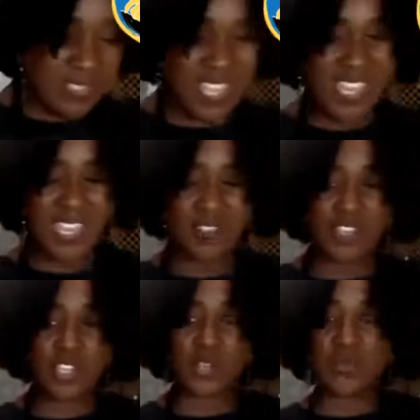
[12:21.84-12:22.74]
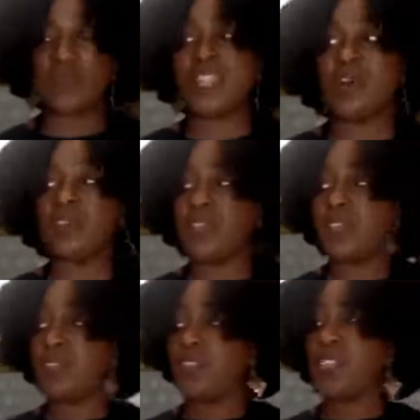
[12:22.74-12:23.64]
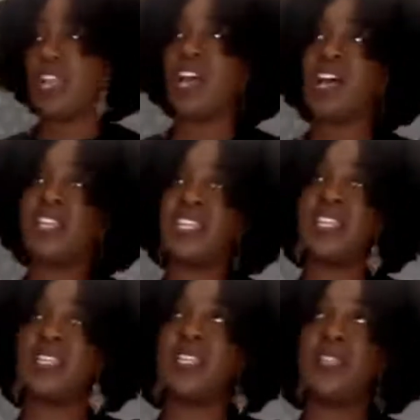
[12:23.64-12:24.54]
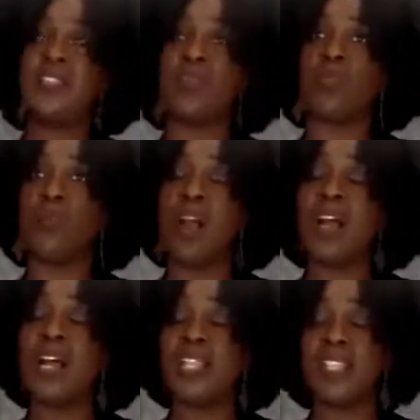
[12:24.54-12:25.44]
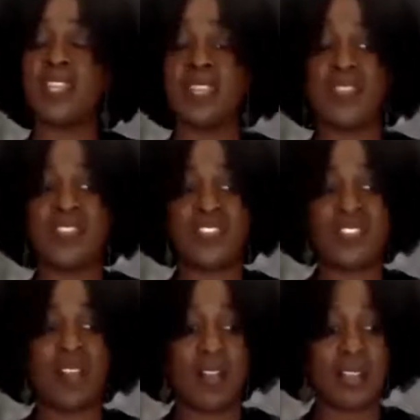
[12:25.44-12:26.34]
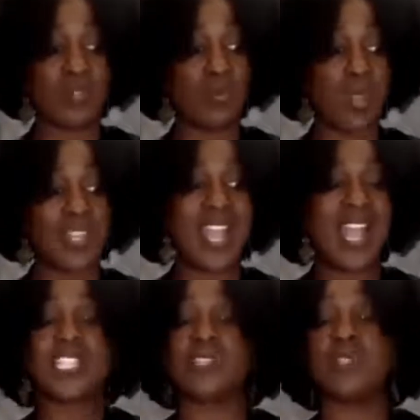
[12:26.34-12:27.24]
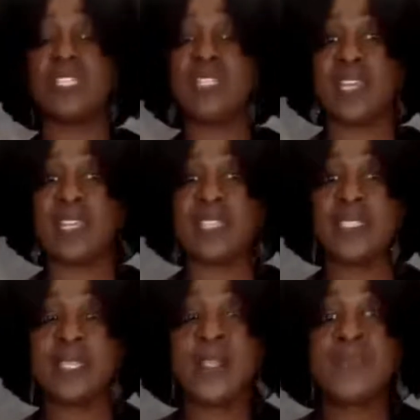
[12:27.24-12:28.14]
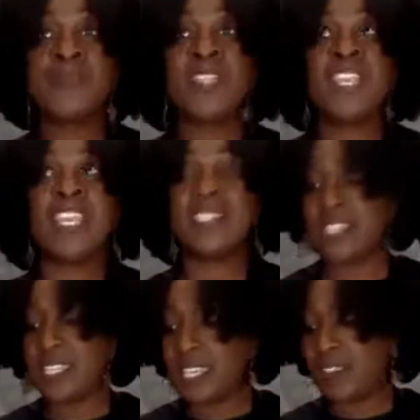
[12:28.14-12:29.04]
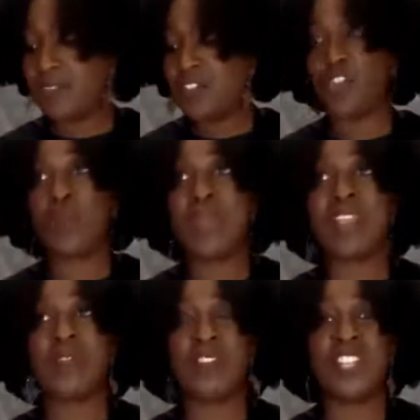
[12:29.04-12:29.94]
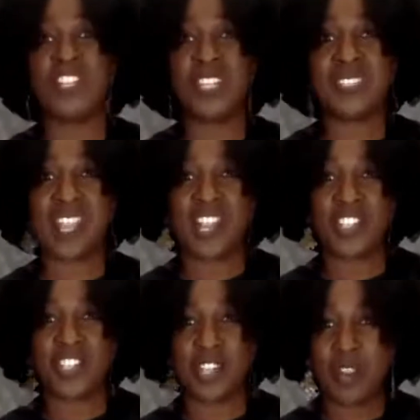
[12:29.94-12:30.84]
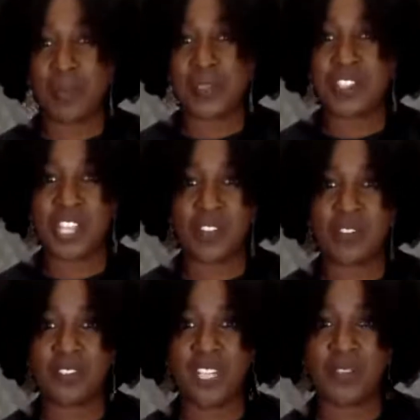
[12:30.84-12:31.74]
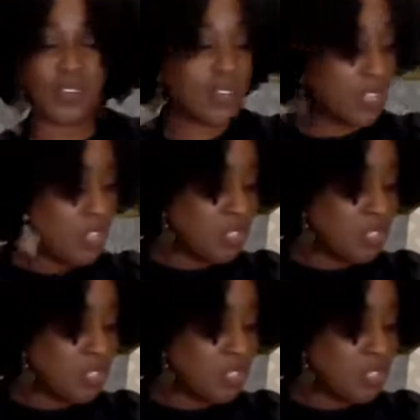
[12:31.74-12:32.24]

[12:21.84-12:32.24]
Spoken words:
I want to say, the onion, the raw onion in the sauce, what it actually does is it gives your macaroni and cheese like a sharp cheddar flavor.